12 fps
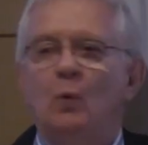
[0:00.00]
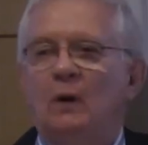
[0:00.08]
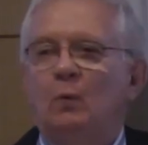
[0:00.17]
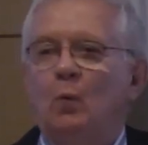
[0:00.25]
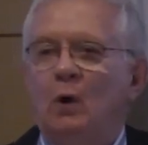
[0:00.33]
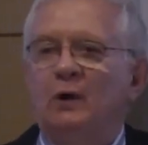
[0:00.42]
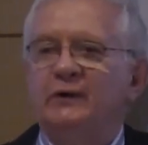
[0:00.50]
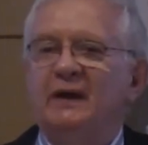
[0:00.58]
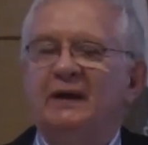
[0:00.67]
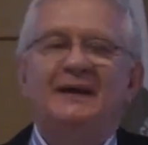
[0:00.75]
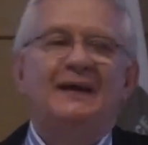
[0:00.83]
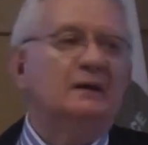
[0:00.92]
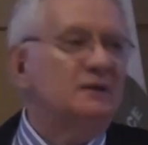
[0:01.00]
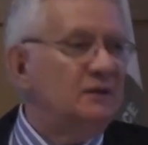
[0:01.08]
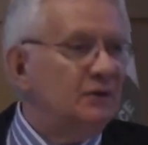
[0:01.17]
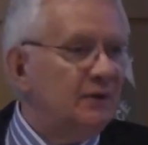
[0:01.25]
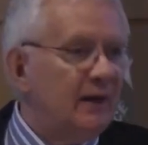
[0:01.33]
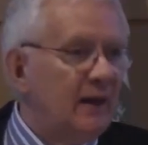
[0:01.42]
What worked
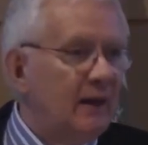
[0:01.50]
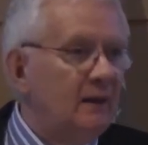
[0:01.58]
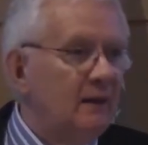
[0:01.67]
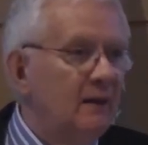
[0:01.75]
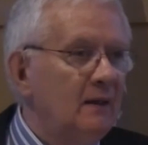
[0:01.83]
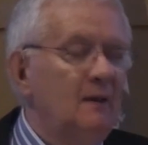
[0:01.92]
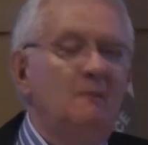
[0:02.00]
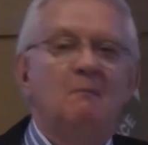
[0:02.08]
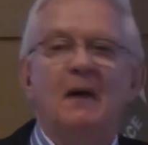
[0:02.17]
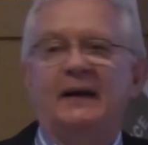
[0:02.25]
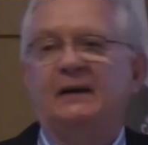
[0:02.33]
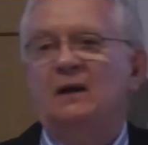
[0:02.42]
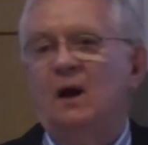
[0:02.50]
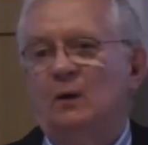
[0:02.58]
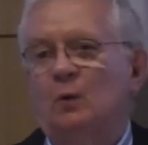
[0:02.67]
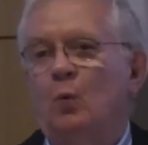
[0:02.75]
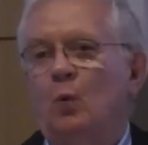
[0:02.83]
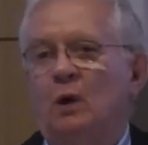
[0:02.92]
yesterday might
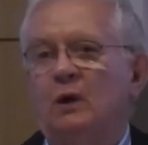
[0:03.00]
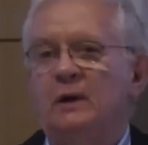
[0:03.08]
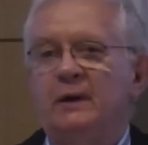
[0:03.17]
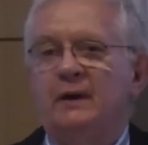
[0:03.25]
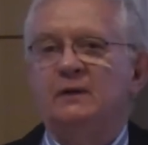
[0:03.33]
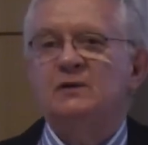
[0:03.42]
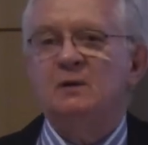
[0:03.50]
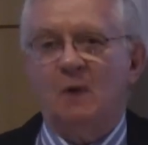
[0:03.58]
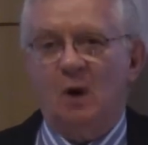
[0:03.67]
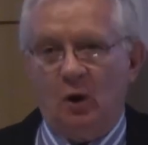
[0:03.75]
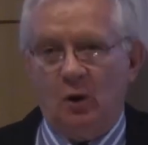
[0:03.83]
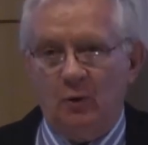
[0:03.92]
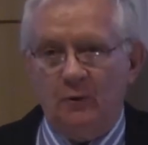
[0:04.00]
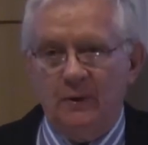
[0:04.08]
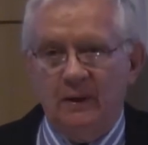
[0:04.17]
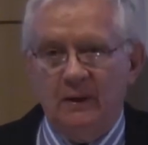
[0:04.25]
not work tomorrow.